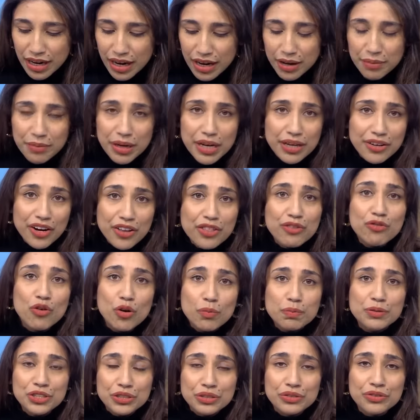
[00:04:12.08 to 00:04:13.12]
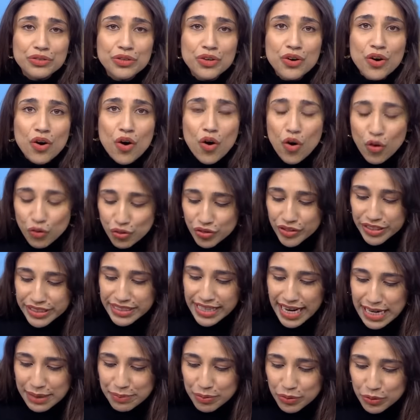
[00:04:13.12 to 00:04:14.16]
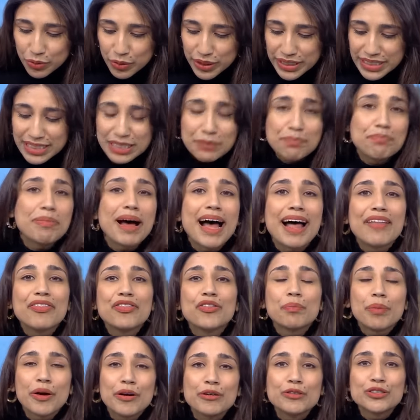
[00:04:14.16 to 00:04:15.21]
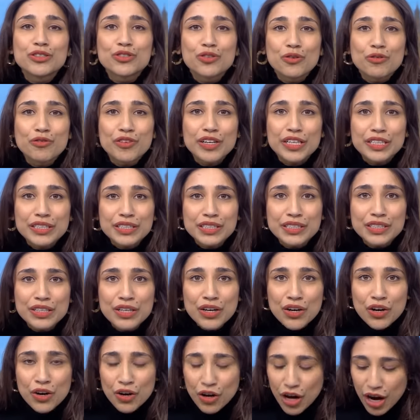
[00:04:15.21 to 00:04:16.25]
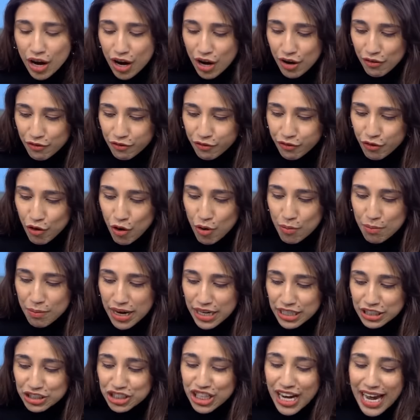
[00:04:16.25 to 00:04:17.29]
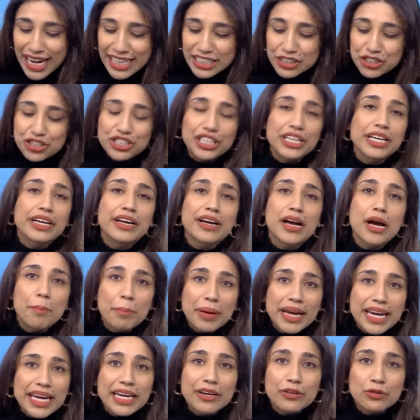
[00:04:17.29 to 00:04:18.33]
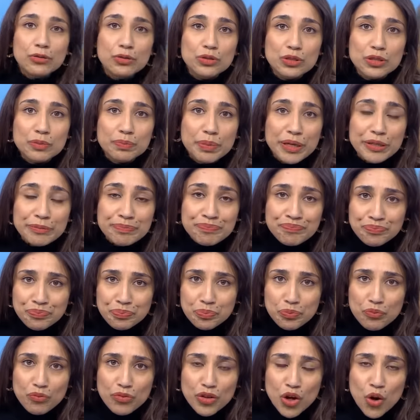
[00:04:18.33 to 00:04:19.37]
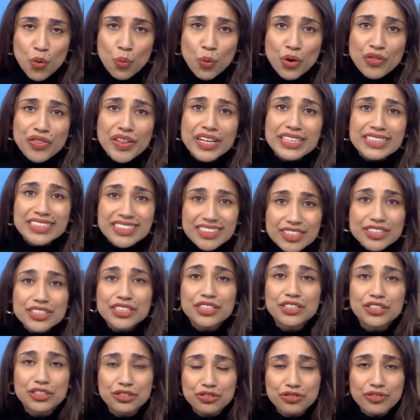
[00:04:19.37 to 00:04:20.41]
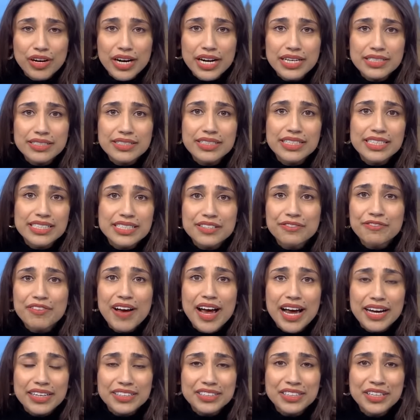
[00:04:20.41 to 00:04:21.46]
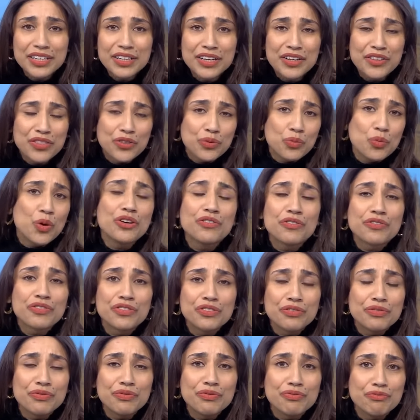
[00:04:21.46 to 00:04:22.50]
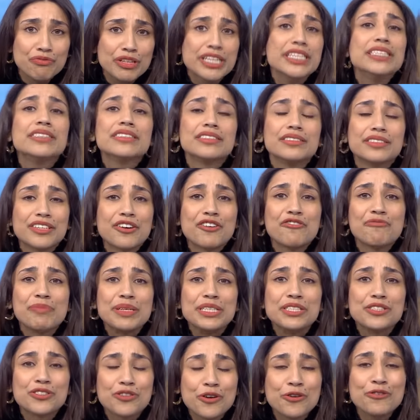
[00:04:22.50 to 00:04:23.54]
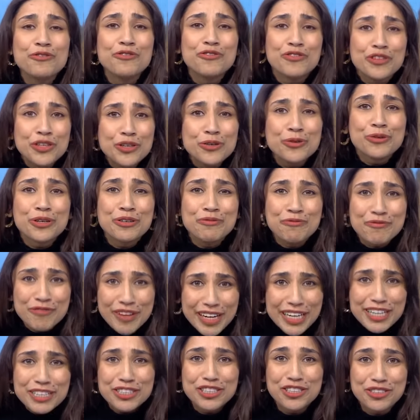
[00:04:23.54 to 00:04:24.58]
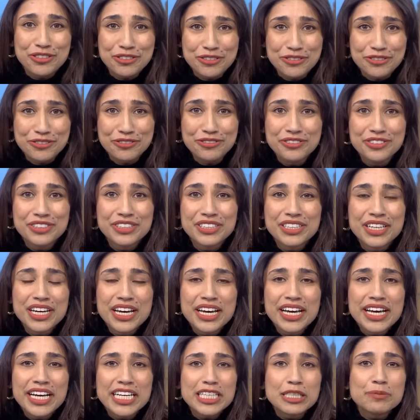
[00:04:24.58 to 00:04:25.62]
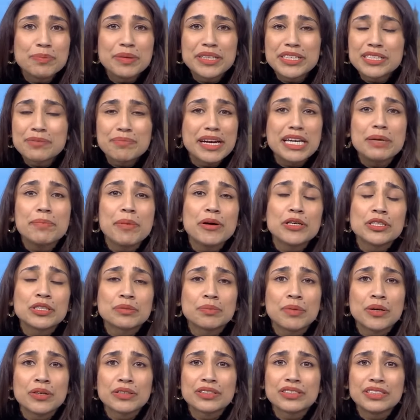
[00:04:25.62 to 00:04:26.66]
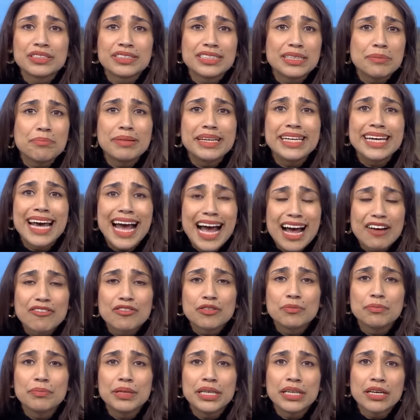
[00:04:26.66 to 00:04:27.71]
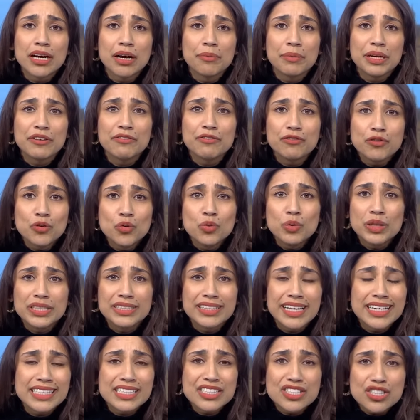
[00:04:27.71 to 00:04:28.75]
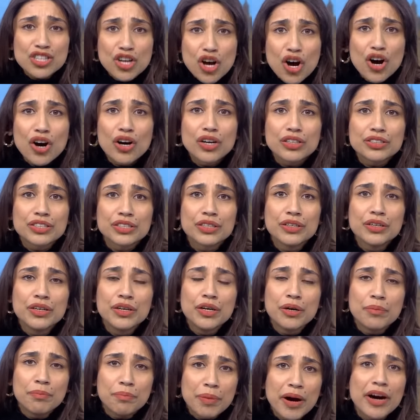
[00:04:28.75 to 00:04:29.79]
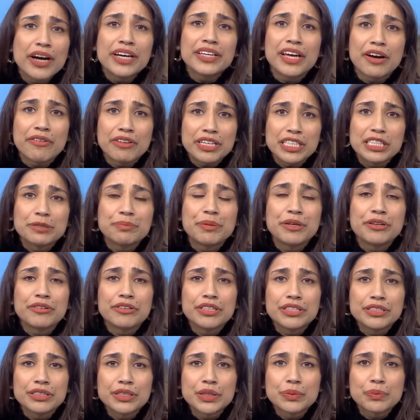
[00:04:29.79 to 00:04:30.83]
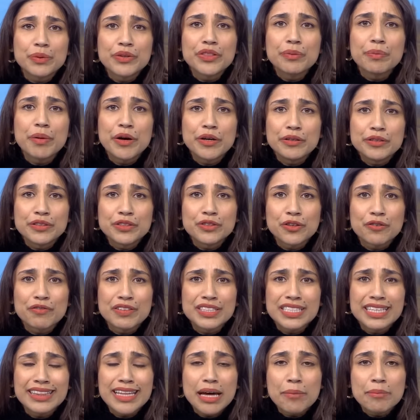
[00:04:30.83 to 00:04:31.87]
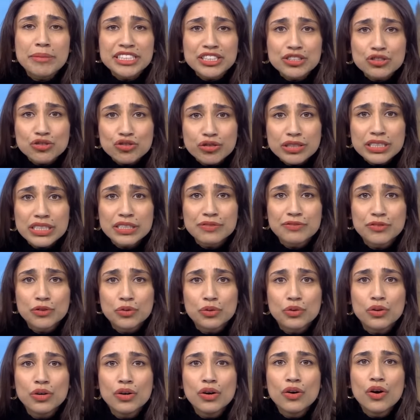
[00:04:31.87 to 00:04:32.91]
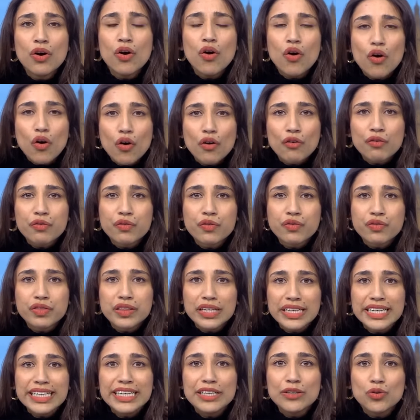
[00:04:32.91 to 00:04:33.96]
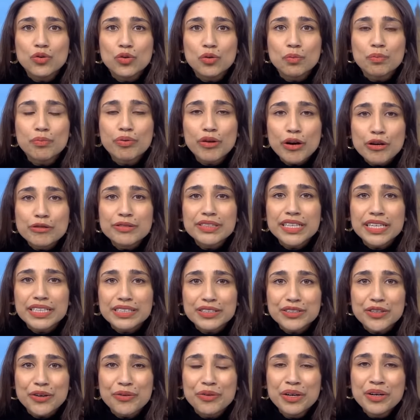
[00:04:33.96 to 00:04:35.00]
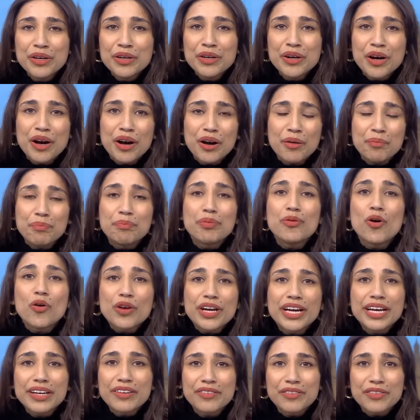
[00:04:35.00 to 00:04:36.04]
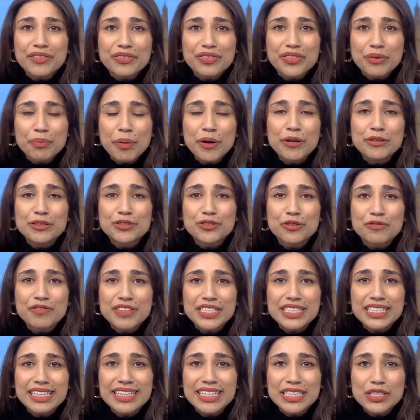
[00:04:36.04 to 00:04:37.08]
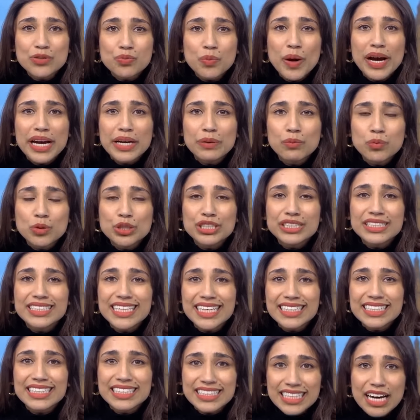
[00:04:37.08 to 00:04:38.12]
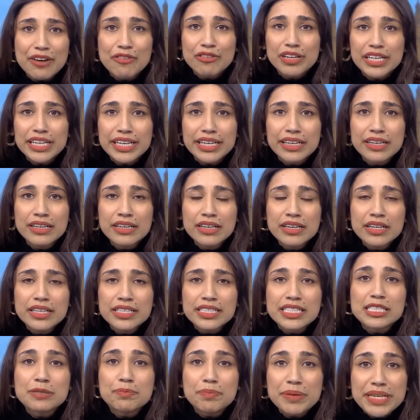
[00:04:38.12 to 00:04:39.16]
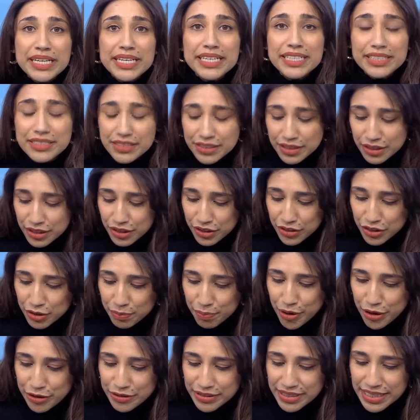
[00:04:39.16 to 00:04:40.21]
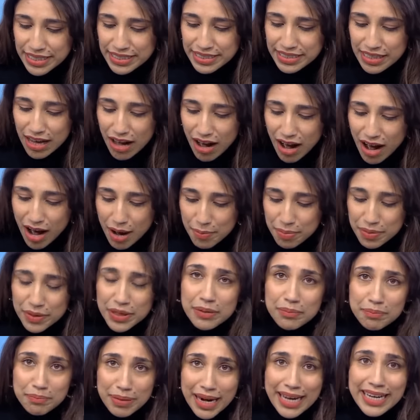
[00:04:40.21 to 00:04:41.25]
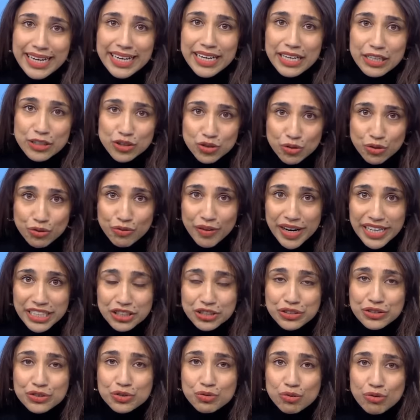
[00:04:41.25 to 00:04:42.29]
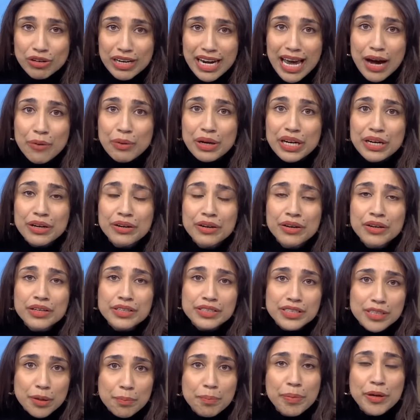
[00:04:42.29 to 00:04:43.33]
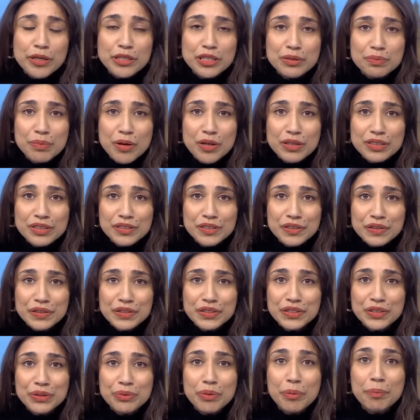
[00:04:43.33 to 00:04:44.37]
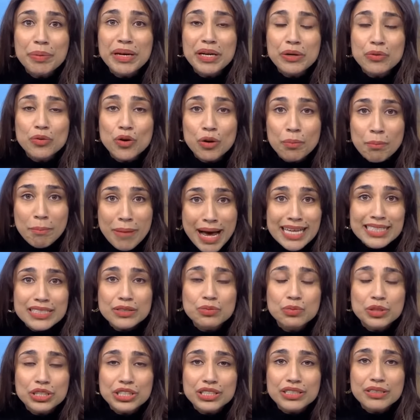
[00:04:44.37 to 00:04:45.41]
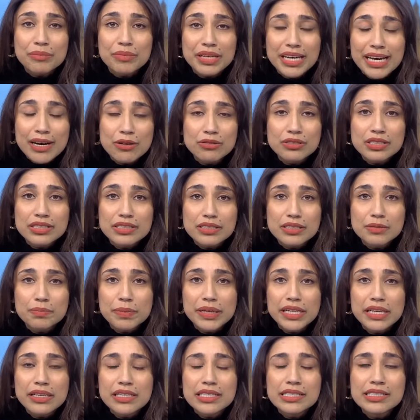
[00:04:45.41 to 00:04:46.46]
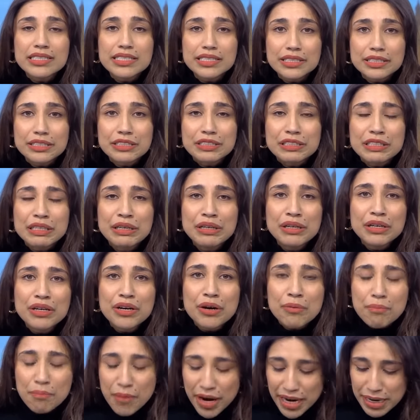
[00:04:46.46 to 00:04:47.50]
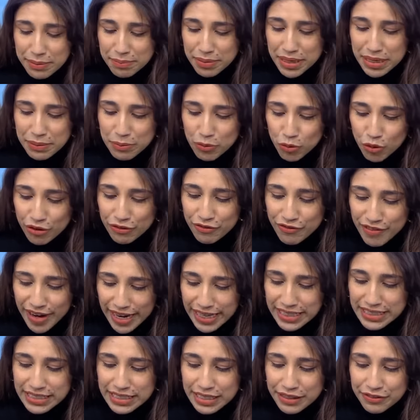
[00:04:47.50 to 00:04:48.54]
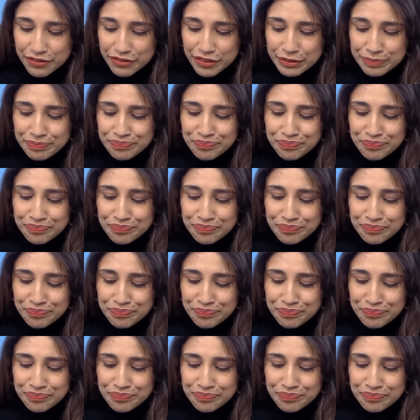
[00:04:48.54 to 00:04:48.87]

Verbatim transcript: um, another option on the table is to ban the post office uh, from uh, challenging appeals. But what that doesn't address is the fact that one of the reasons there have been so few convictions is because many postmasters simply haven't been coming forward. They're scarred by their experience with the post office and they're mistrustful of the legal process. So uh, blocking the post office in this way wouldn't necessarily speed the process up blanket exonerations or allowing sub postmasters to appeal en masse, which is something else that's being considered might be more effective